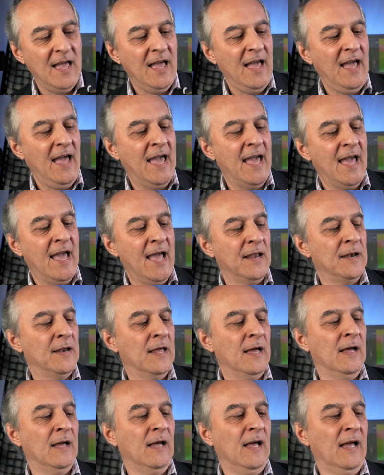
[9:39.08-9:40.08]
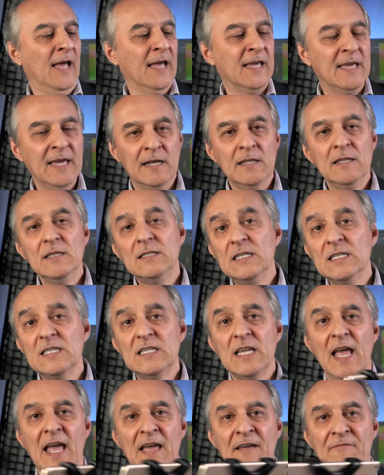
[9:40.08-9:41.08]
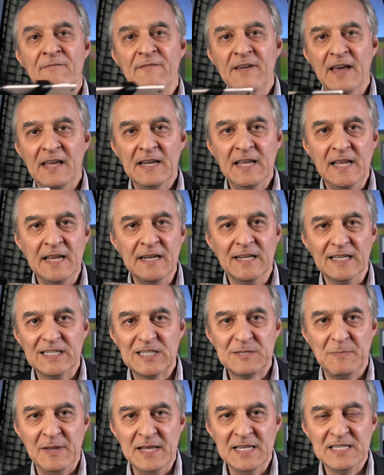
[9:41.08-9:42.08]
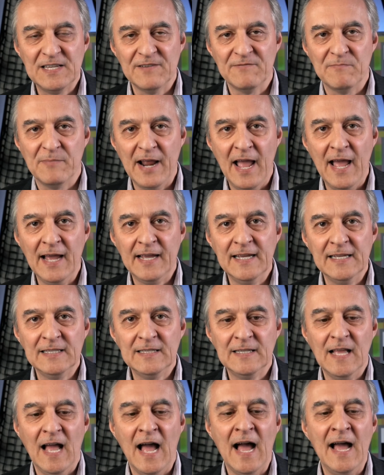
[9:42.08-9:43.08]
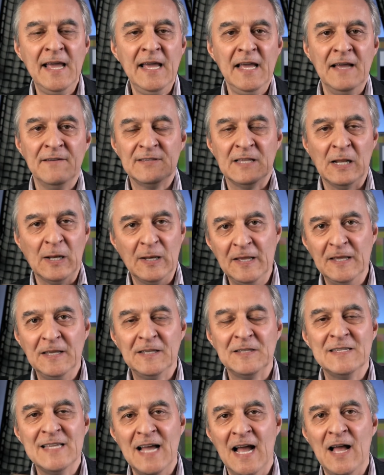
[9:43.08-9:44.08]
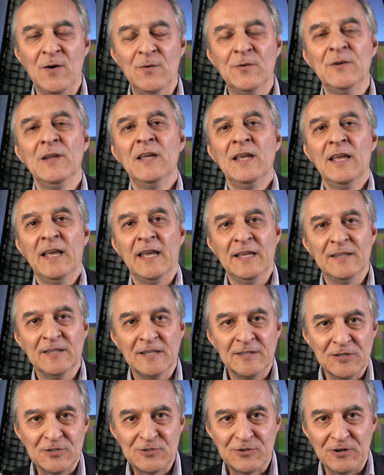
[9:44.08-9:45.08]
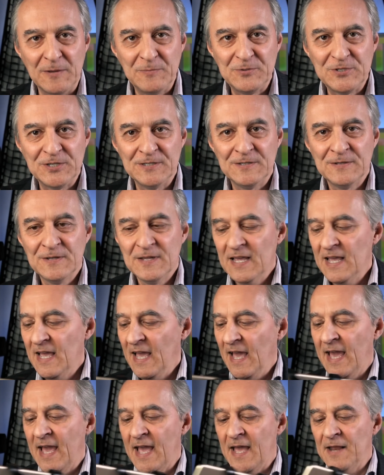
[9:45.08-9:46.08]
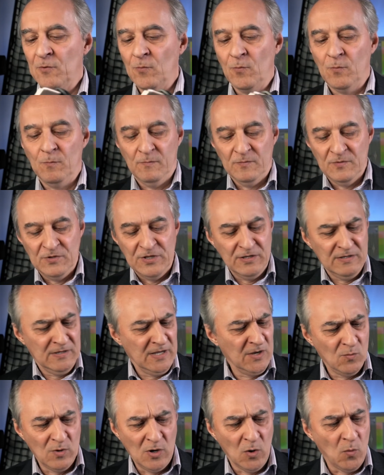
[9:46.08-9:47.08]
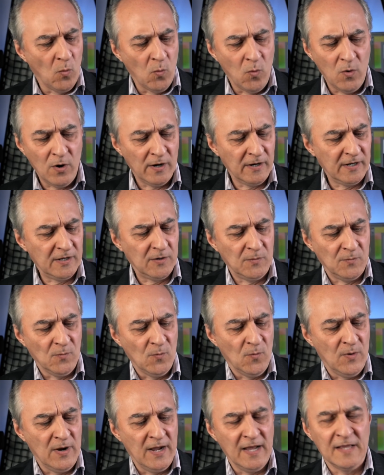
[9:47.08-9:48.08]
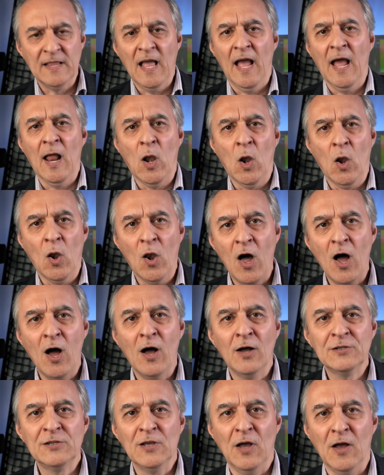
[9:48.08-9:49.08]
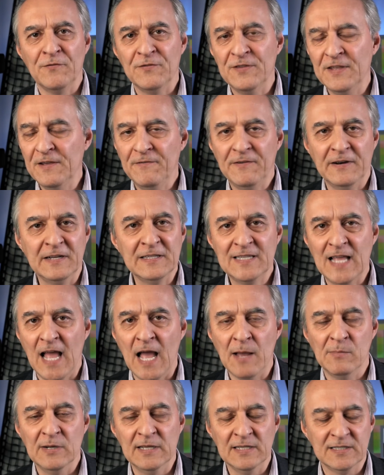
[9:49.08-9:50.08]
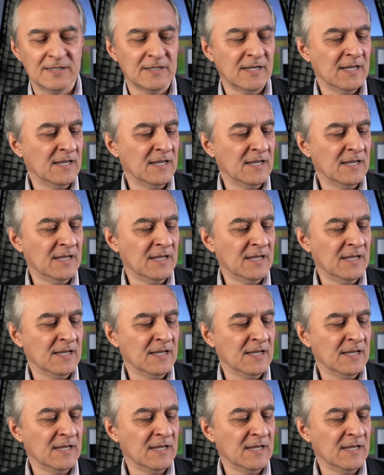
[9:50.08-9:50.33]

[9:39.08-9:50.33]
And again, this is a very inexpensive bracket. I have the link down in the description, and it will work with a lot of different tablets.